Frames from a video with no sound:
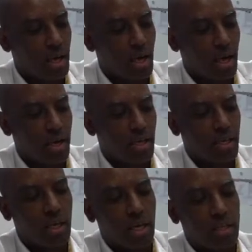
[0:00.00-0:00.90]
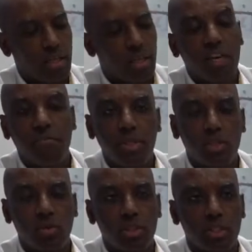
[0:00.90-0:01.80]
They gave me
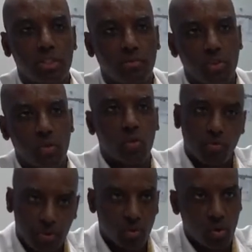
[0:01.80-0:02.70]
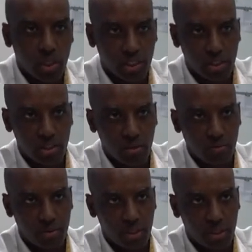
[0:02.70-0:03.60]
this one just for the quality
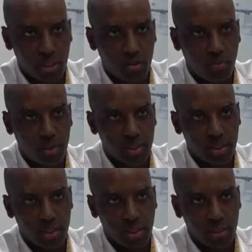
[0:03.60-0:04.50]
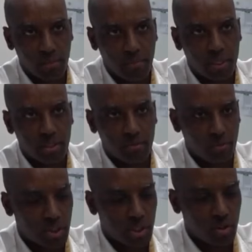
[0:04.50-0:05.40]
of the canoe paddle, but
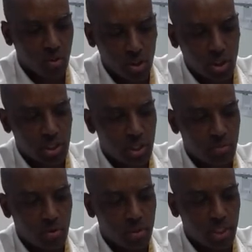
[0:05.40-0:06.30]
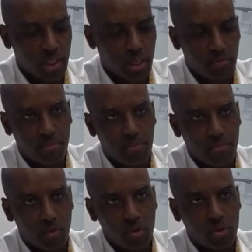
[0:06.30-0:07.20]
for the original mold that
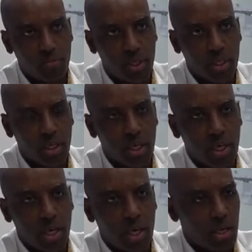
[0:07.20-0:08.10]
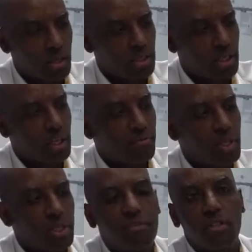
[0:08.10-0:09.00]
I'm going to make, they gave me
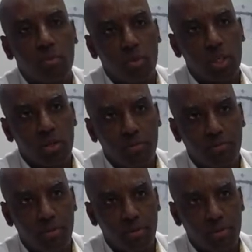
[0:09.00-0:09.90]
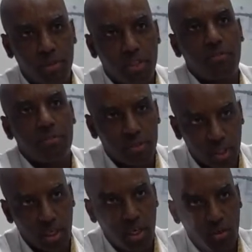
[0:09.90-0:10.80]
a different model of a different
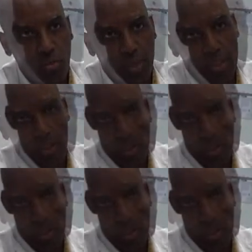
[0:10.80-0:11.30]
canoe paddle.